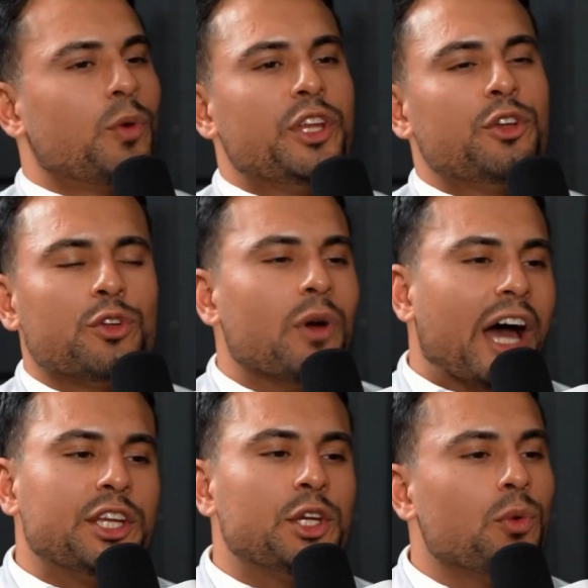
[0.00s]
what do you do?
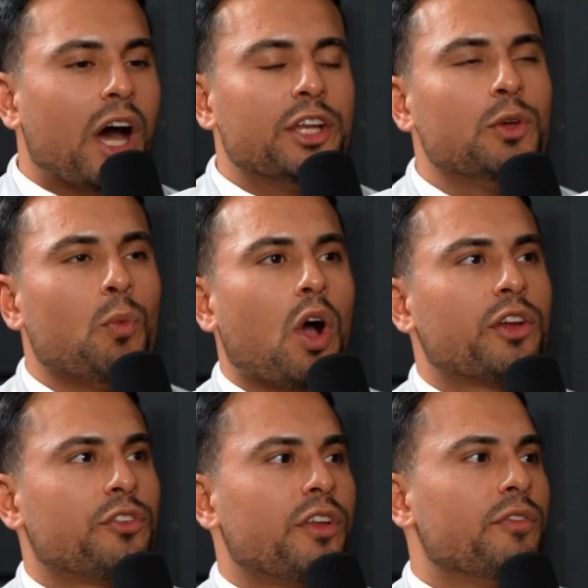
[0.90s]
How do you walk
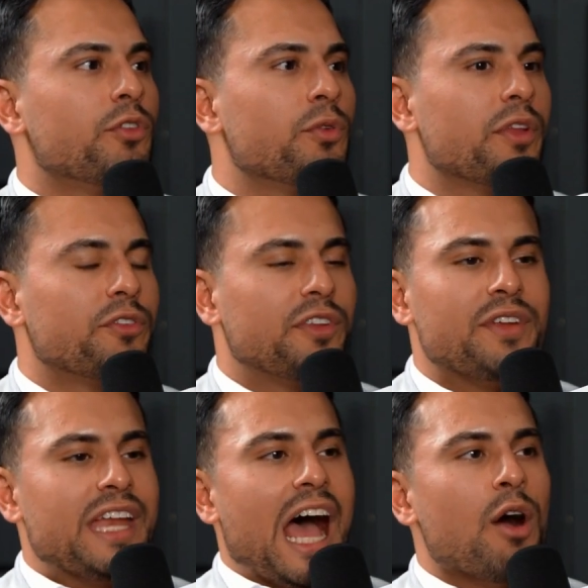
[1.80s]
yourself through this?
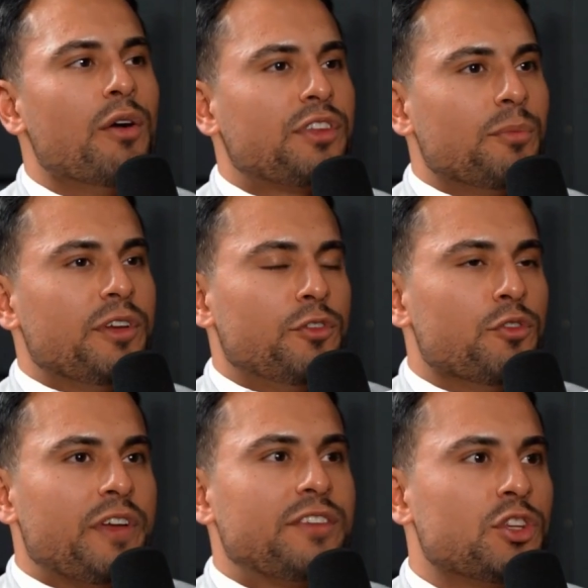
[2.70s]
Even now, if you
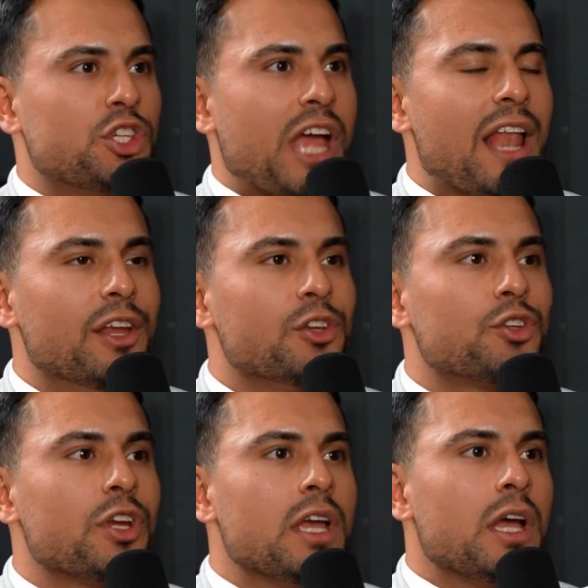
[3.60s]
face a challenge
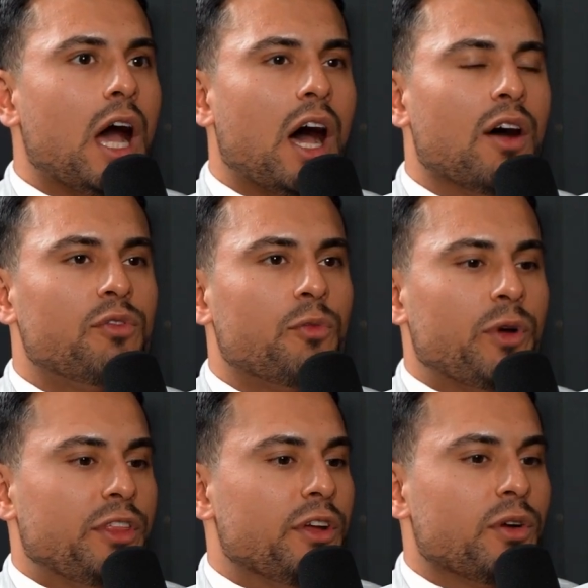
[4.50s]
of
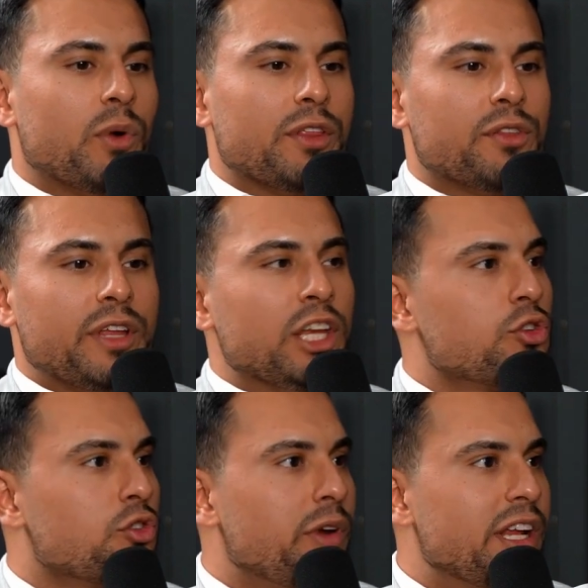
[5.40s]
whether the
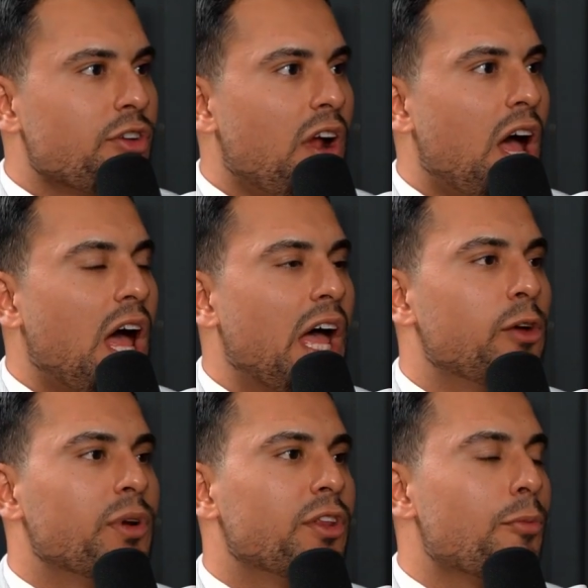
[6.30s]
interest rates are high,
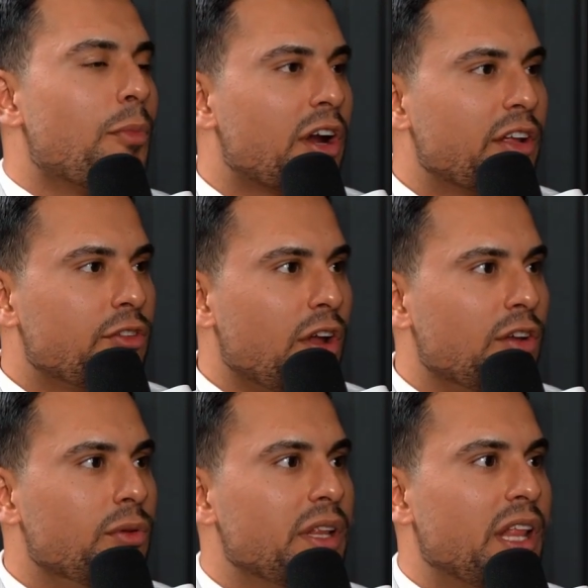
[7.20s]
whether the market's not
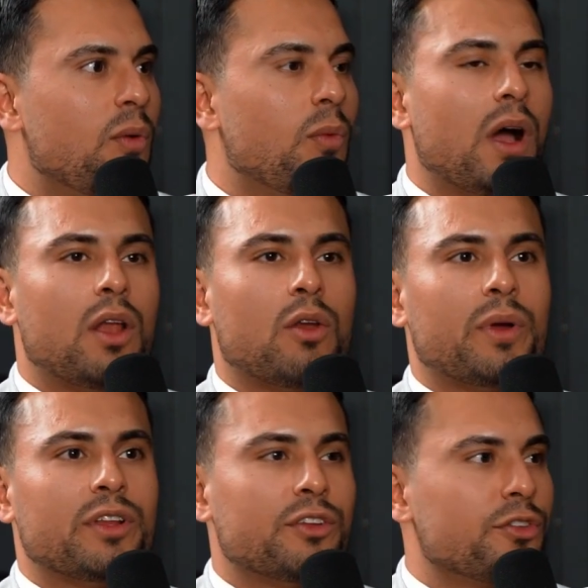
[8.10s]
doing that well, or
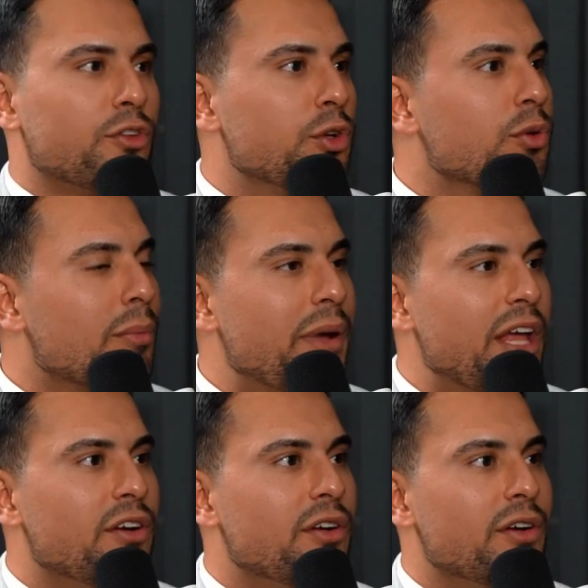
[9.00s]
whether there's a new
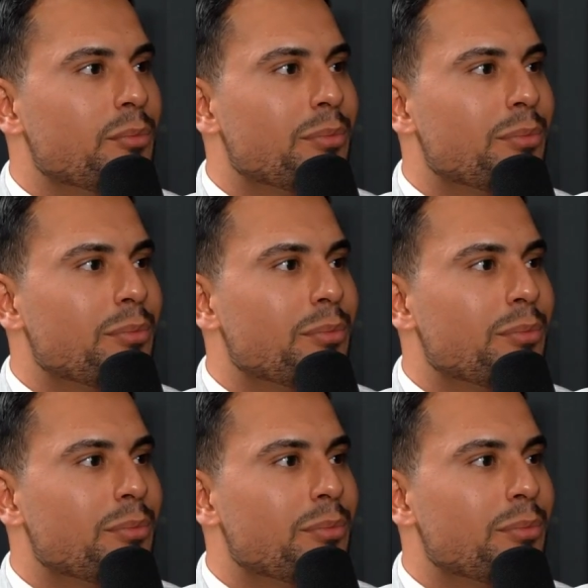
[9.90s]
competitor in